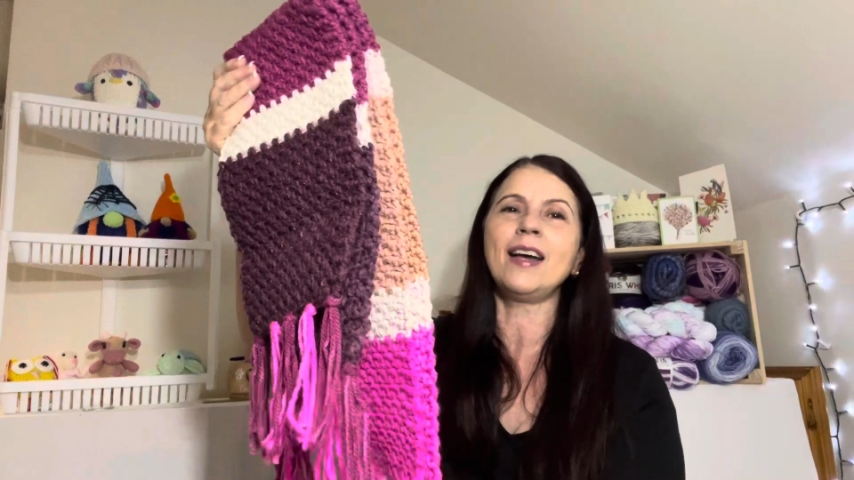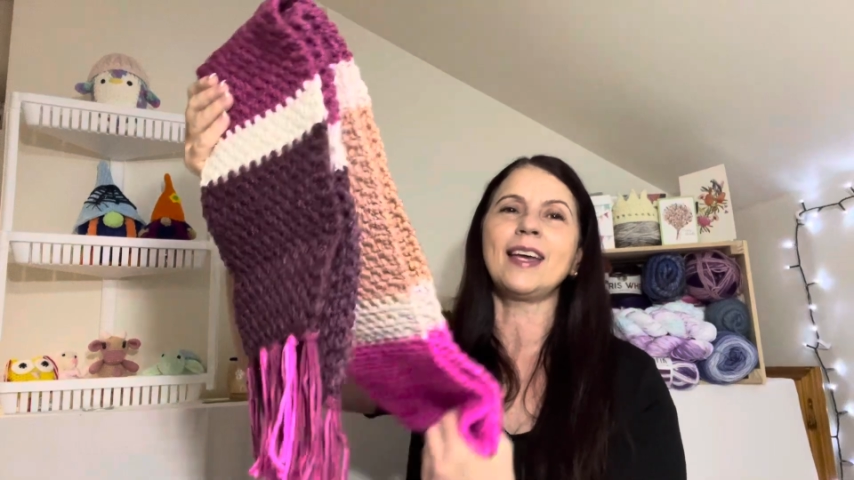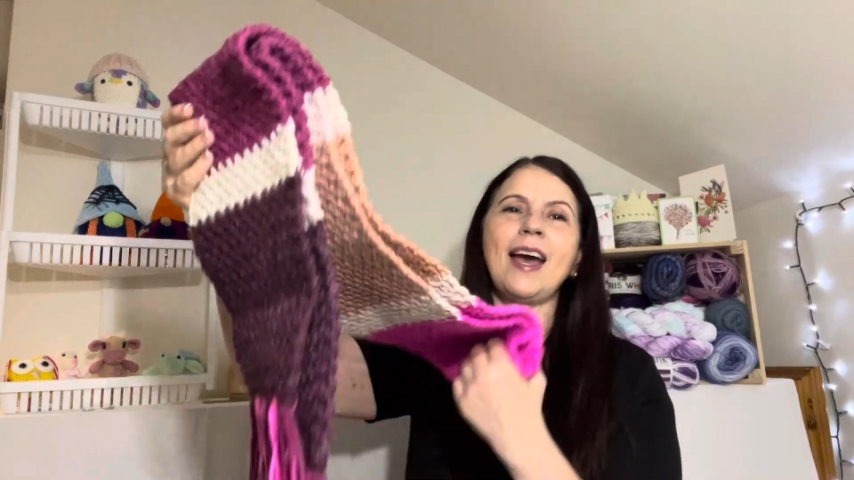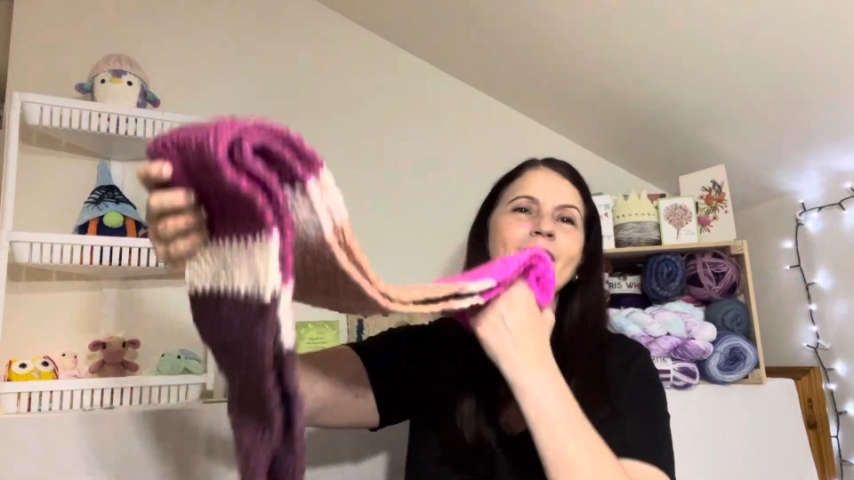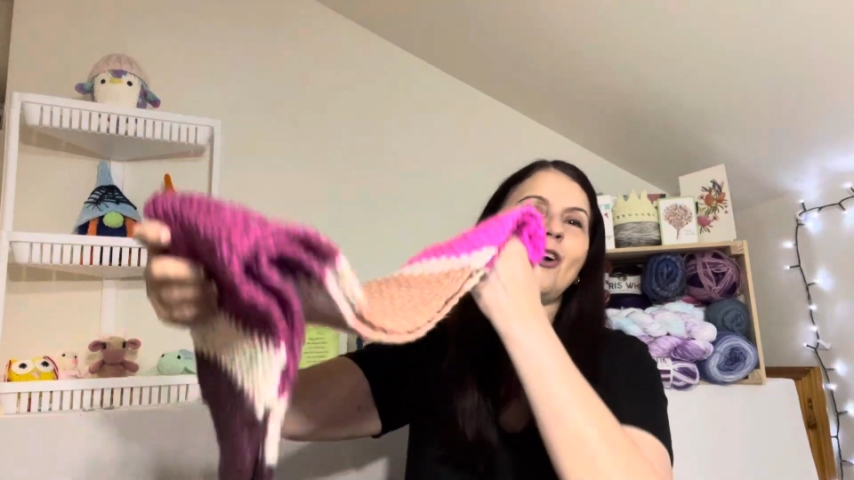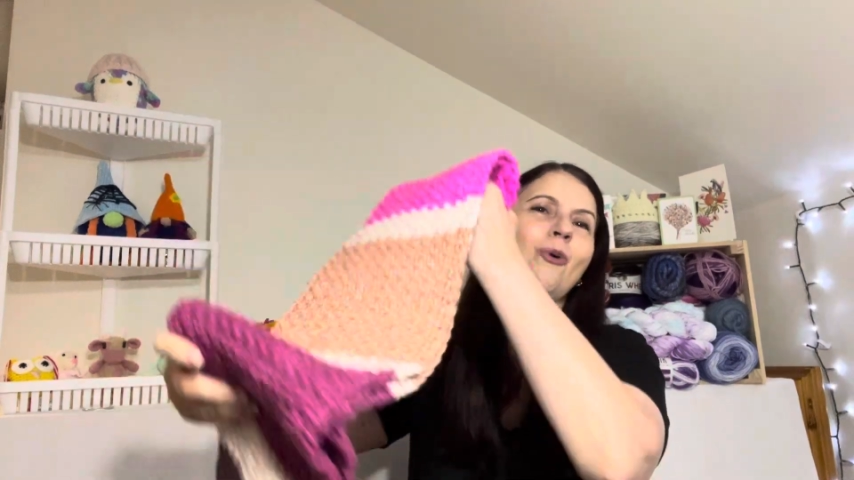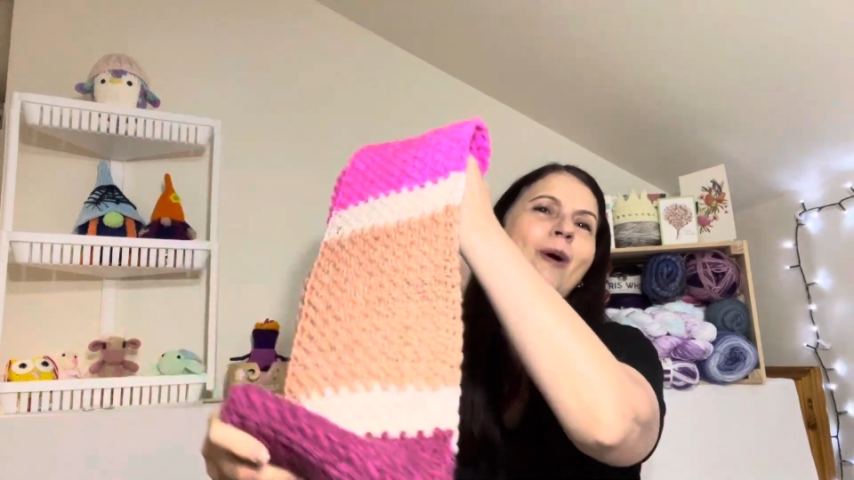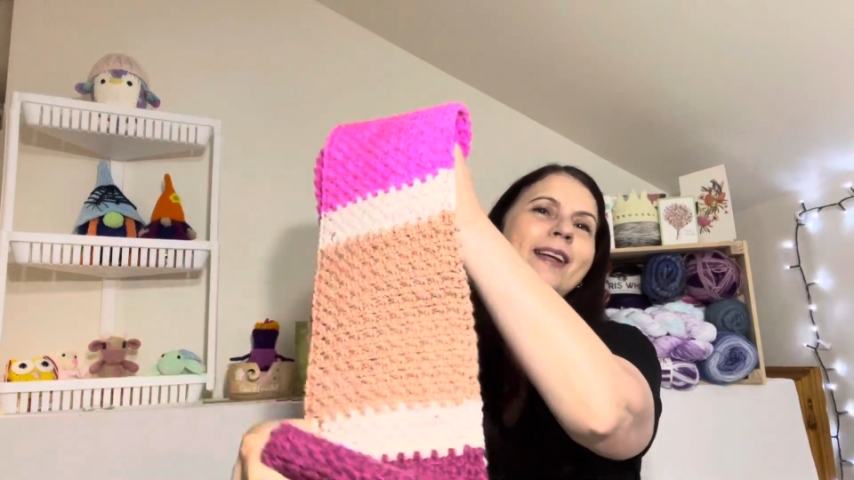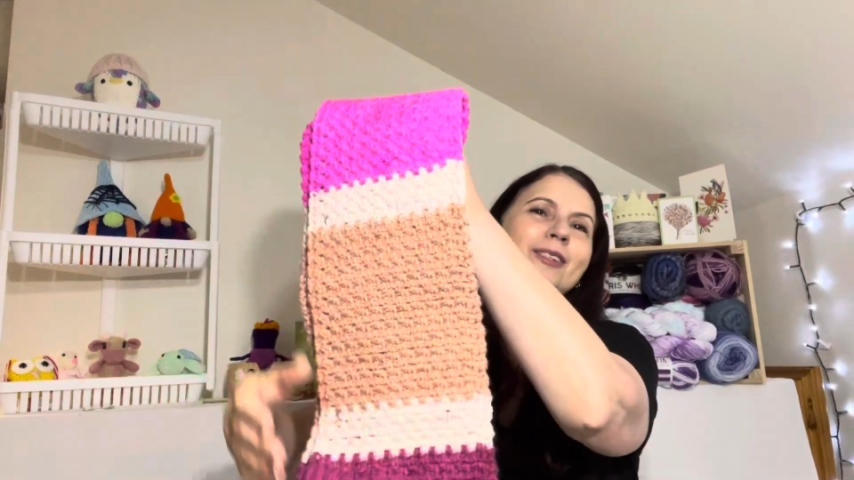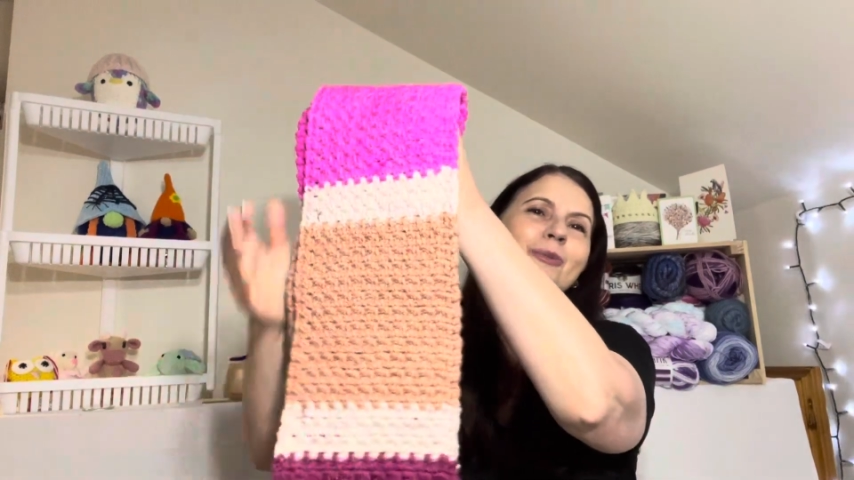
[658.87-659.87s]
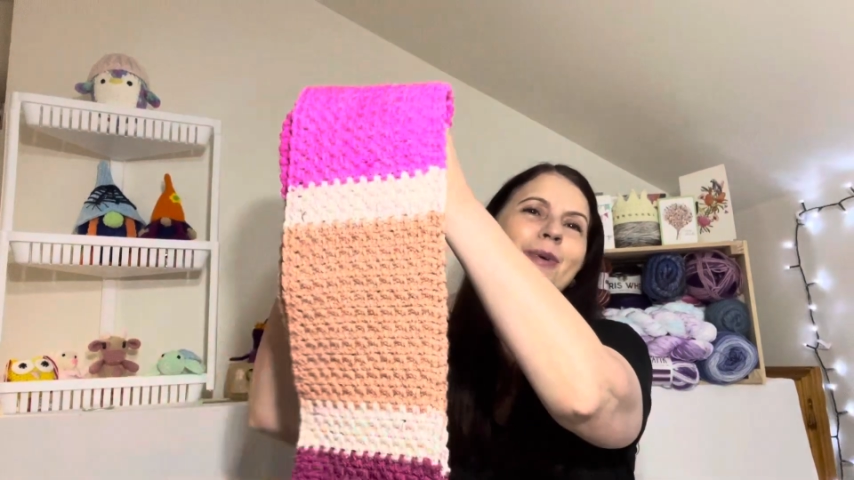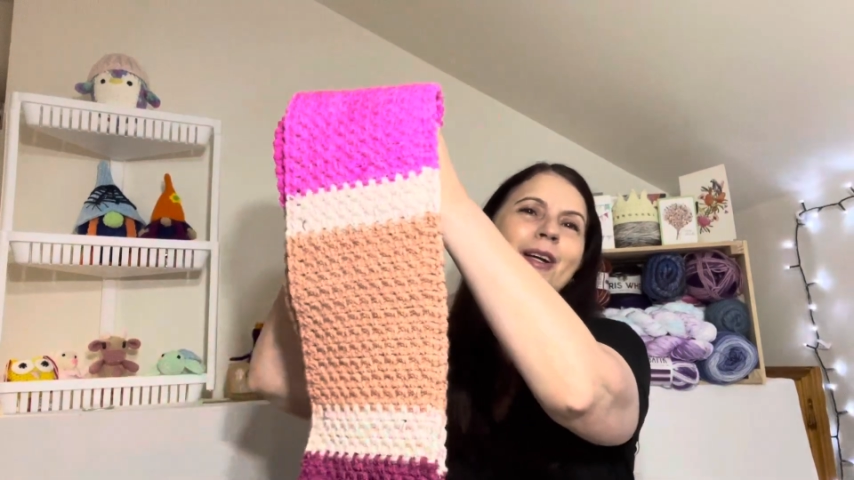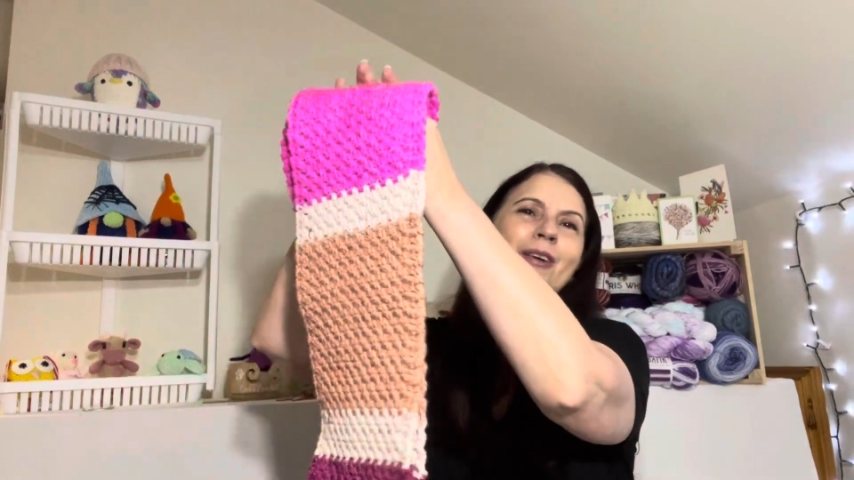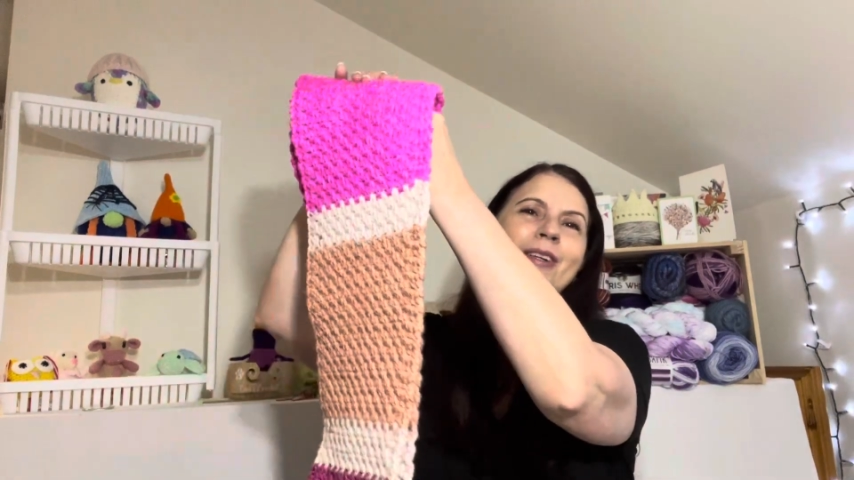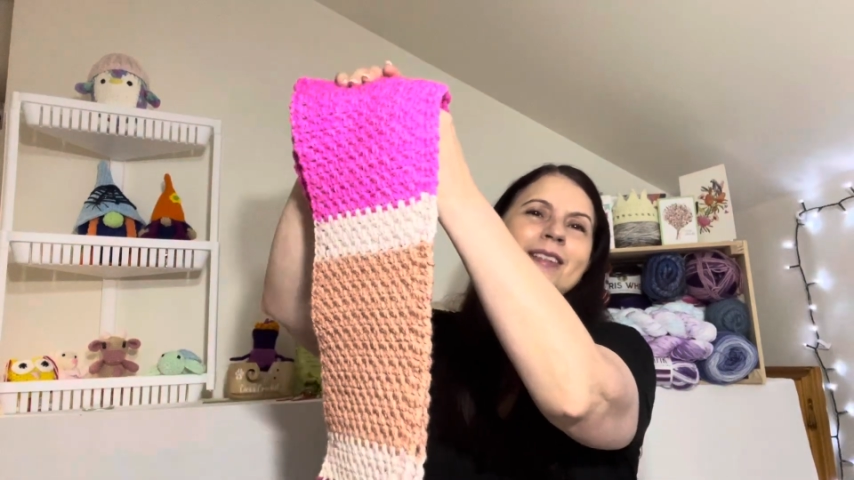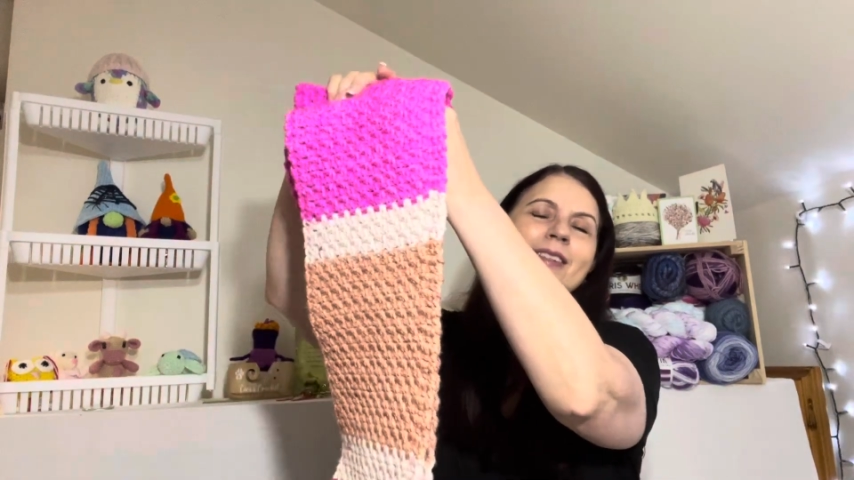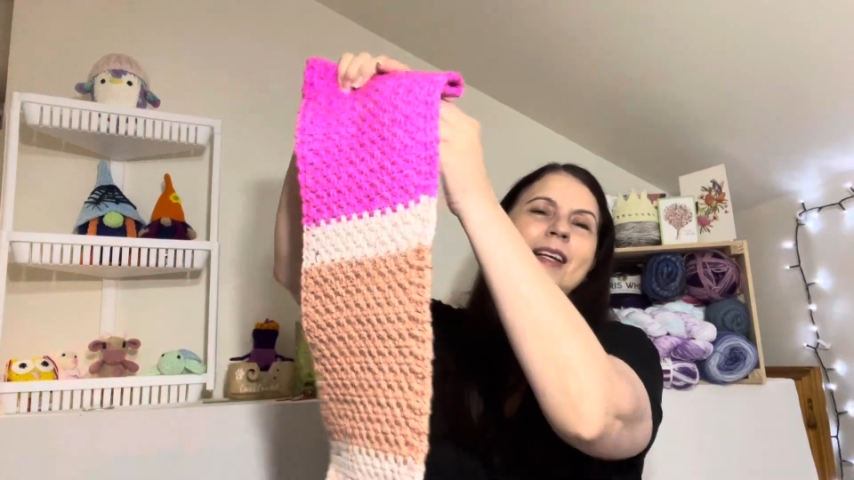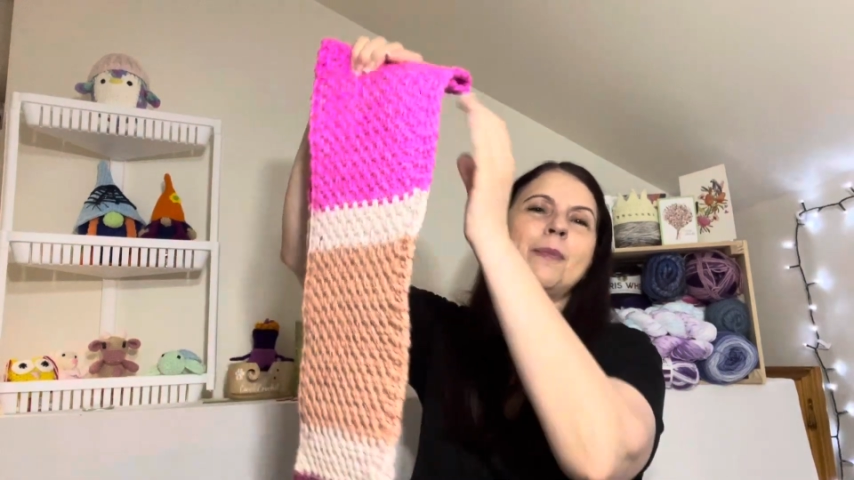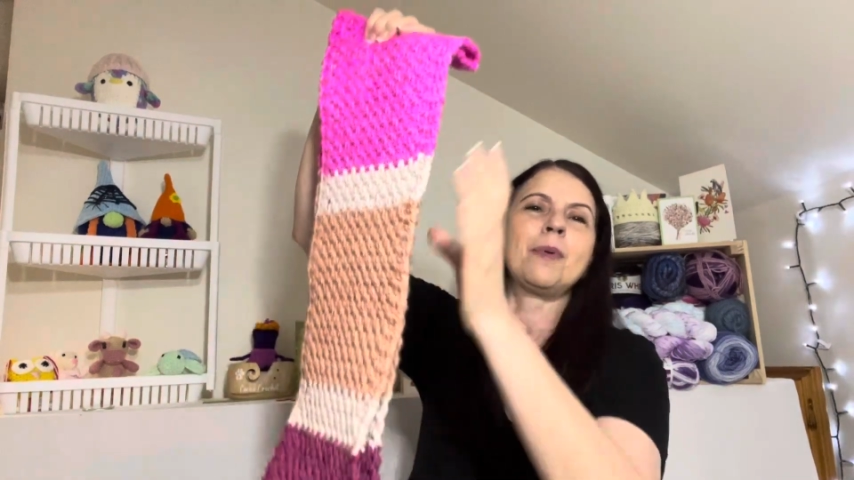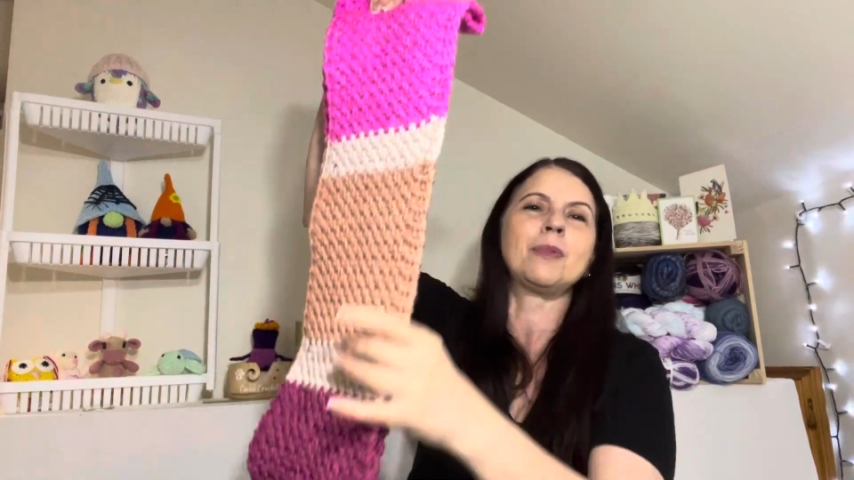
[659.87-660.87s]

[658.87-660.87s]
cannot wait to wear it this summer,